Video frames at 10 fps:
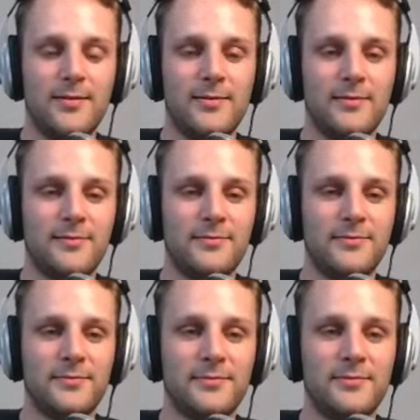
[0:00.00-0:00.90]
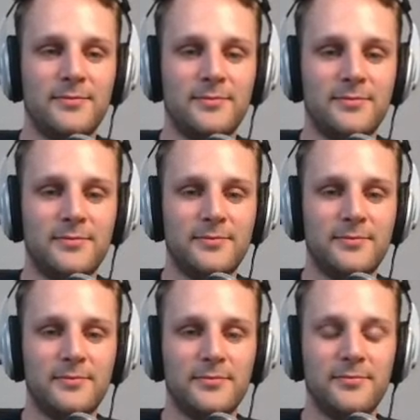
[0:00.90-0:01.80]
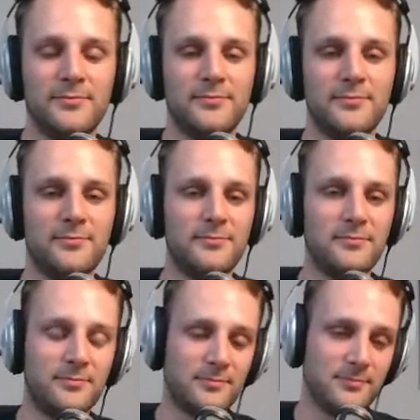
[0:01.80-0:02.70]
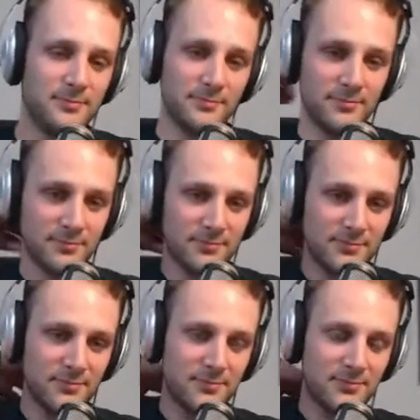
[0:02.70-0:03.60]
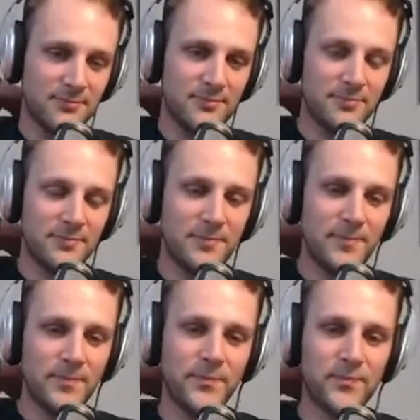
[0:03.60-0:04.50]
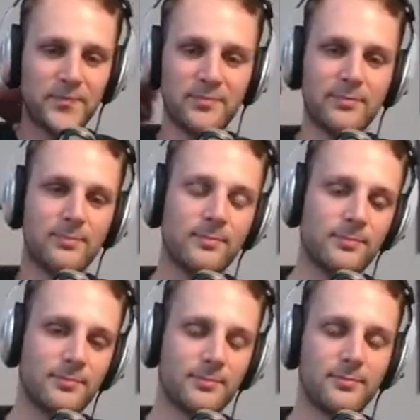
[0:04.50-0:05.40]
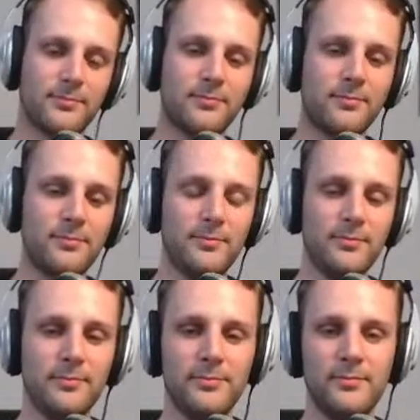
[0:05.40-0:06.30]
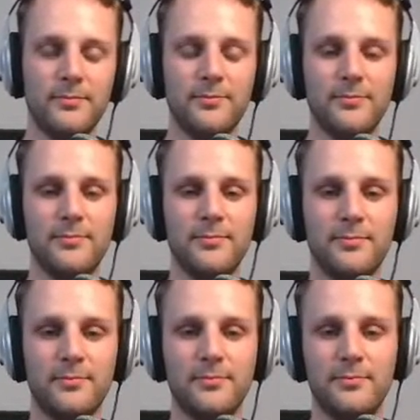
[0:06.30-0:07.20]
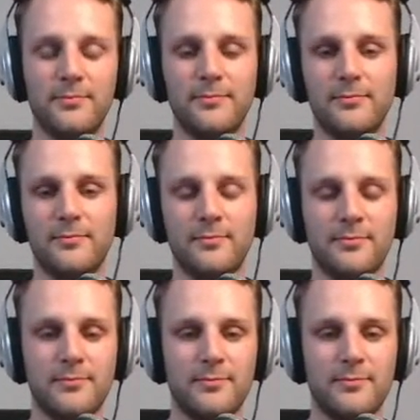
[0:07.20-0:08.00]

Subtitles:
The person shown says nothing.